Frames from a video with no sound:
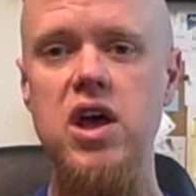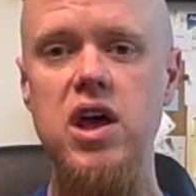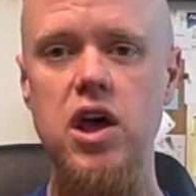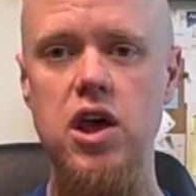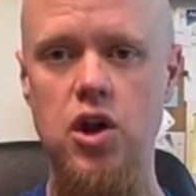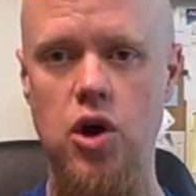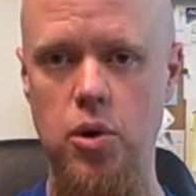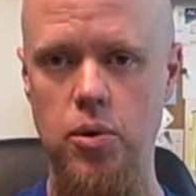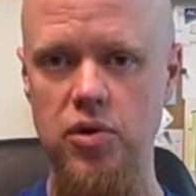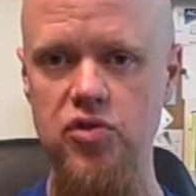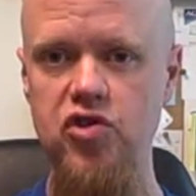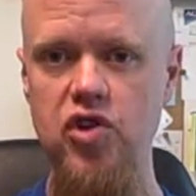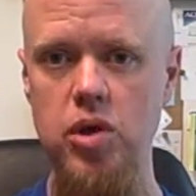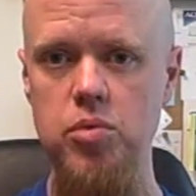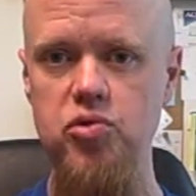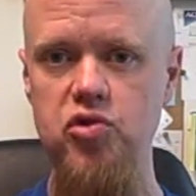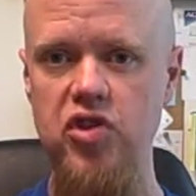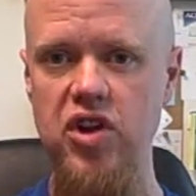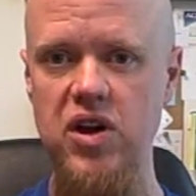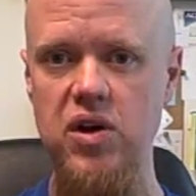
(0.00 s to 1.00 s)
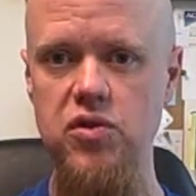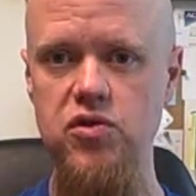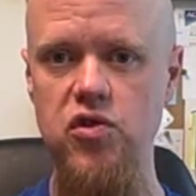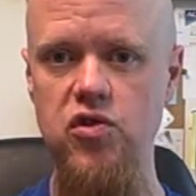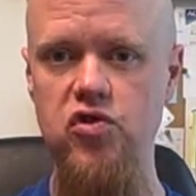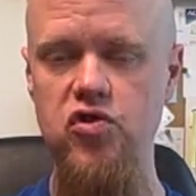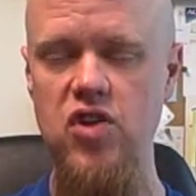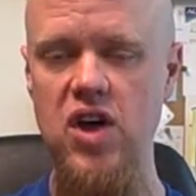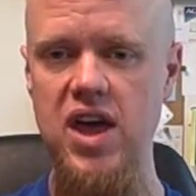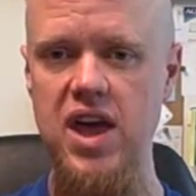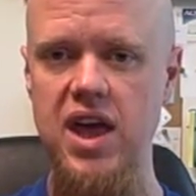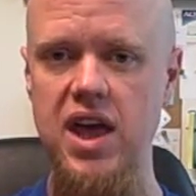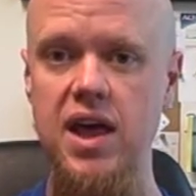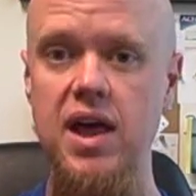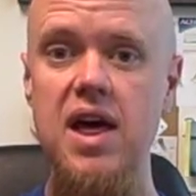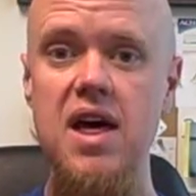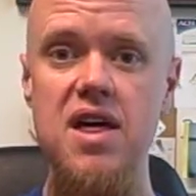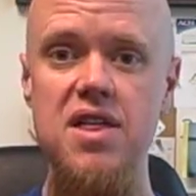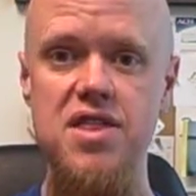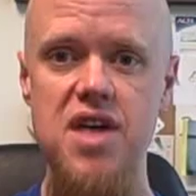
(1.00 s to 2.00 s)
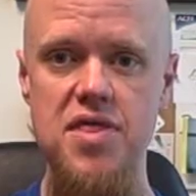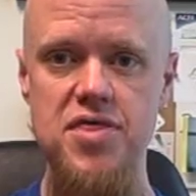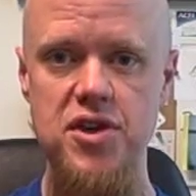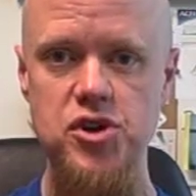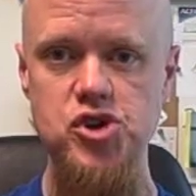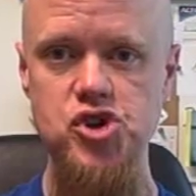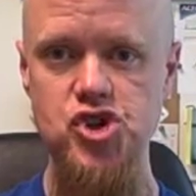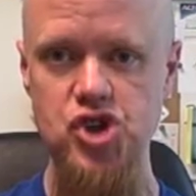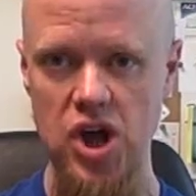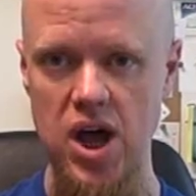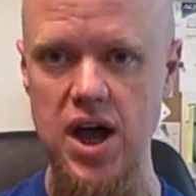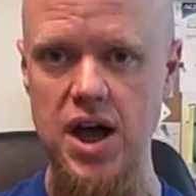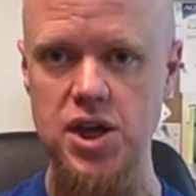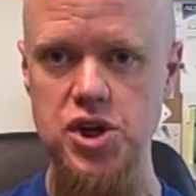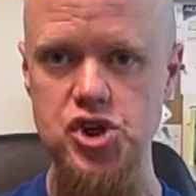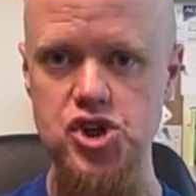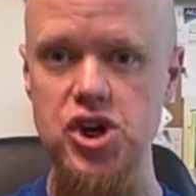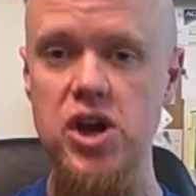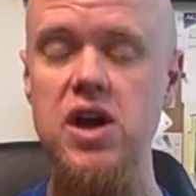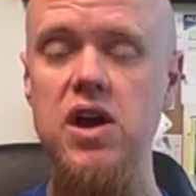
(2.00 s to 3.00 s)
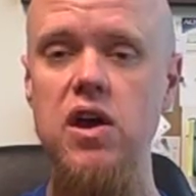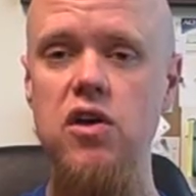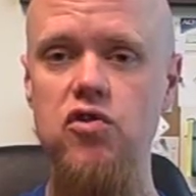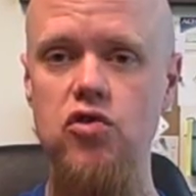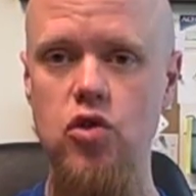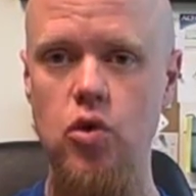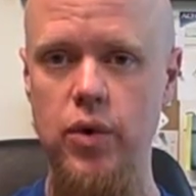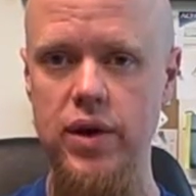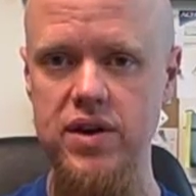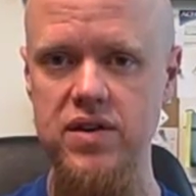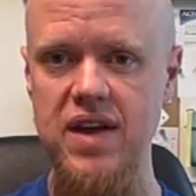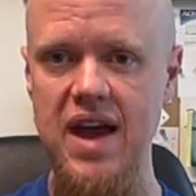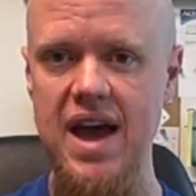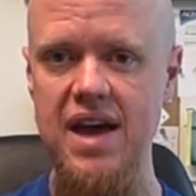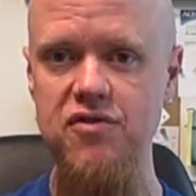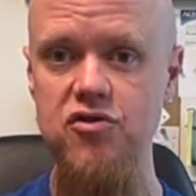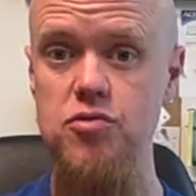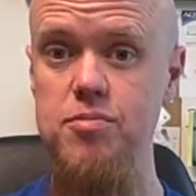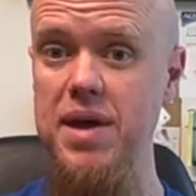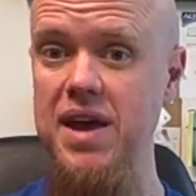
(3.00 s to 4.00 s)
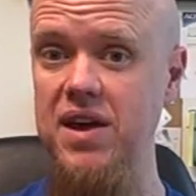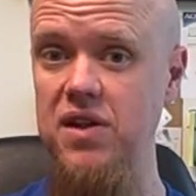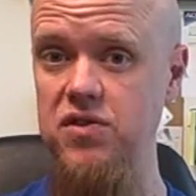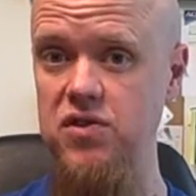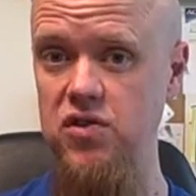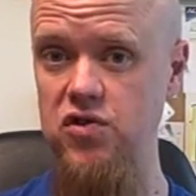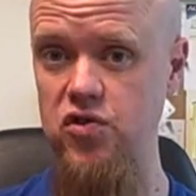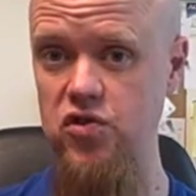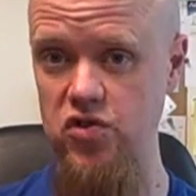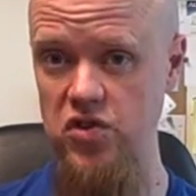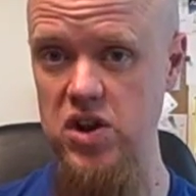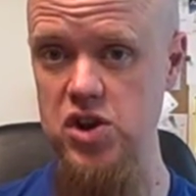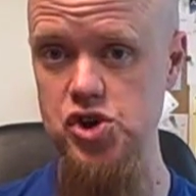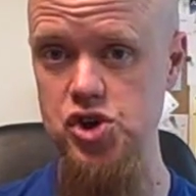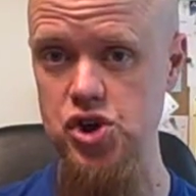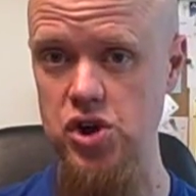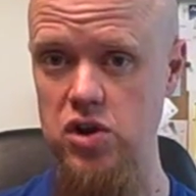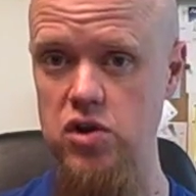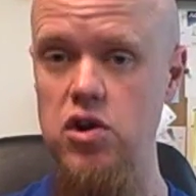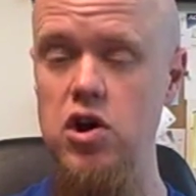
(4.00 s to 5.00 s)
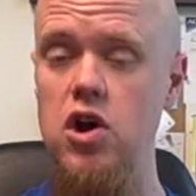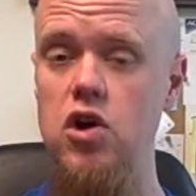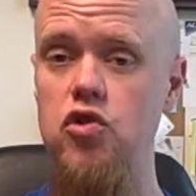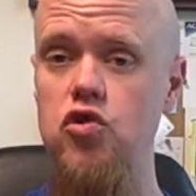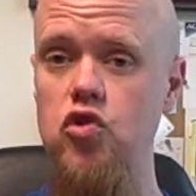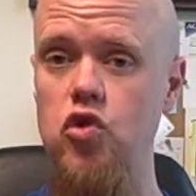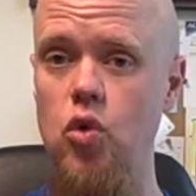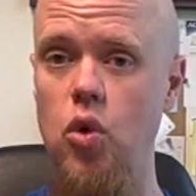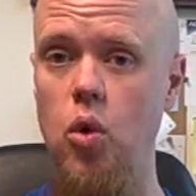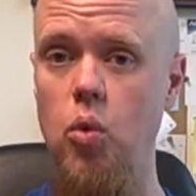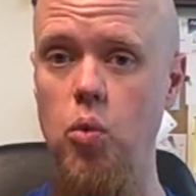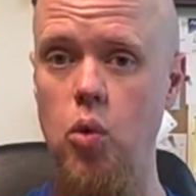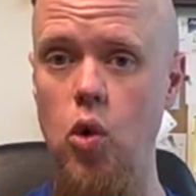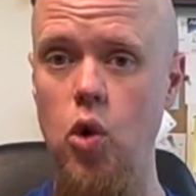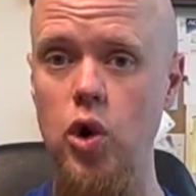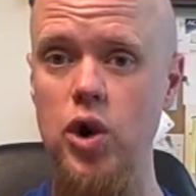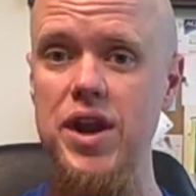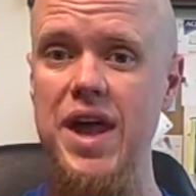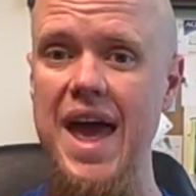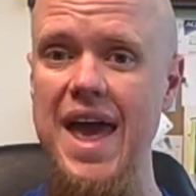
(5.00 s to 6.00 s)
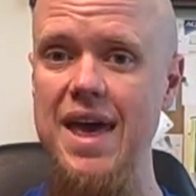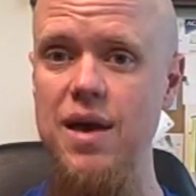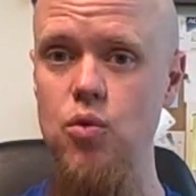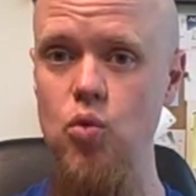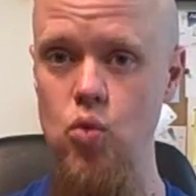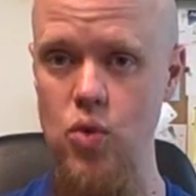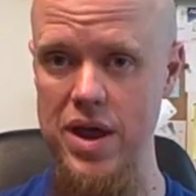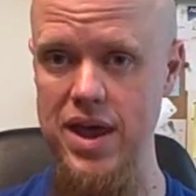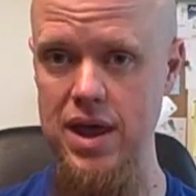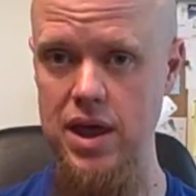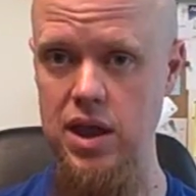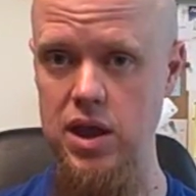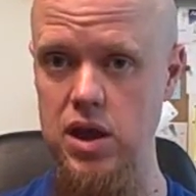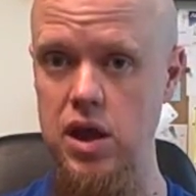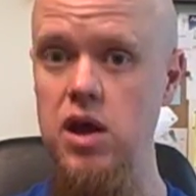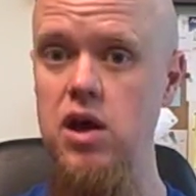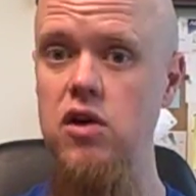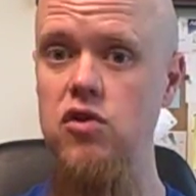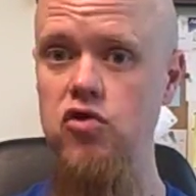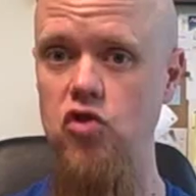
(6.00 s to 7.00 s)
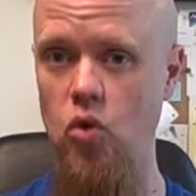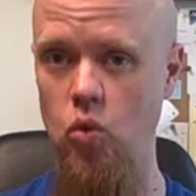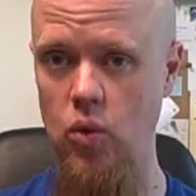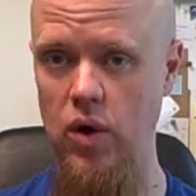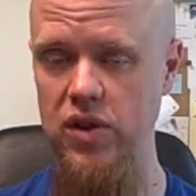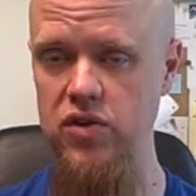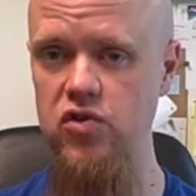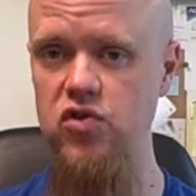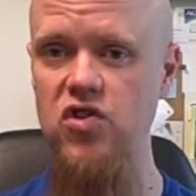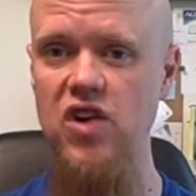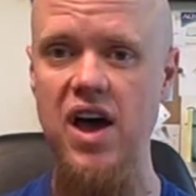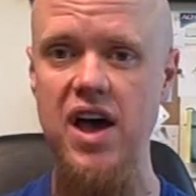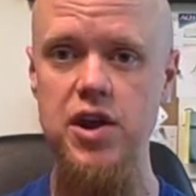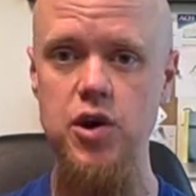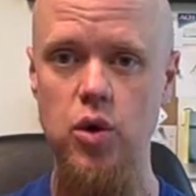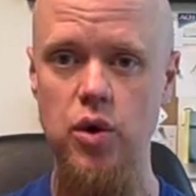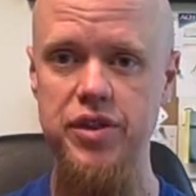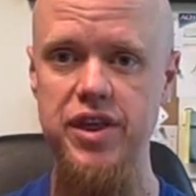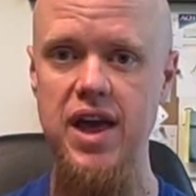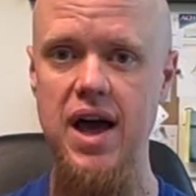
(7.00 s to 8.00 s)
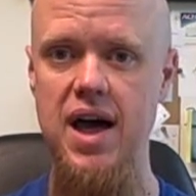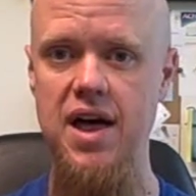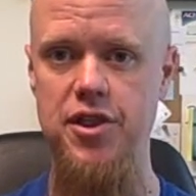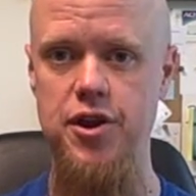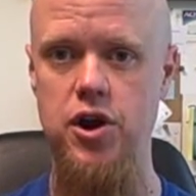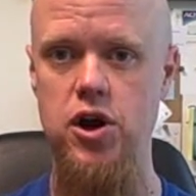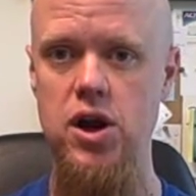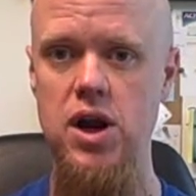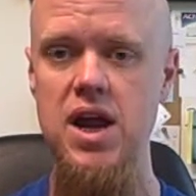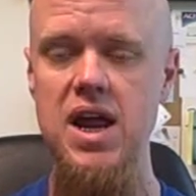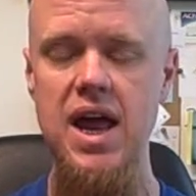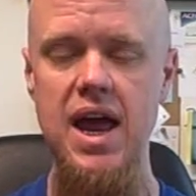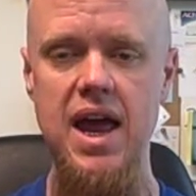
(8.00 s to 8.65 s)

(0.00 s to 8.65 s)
It always comes down to saying that the judge is going to have to make a decision to award a win to one side or the other.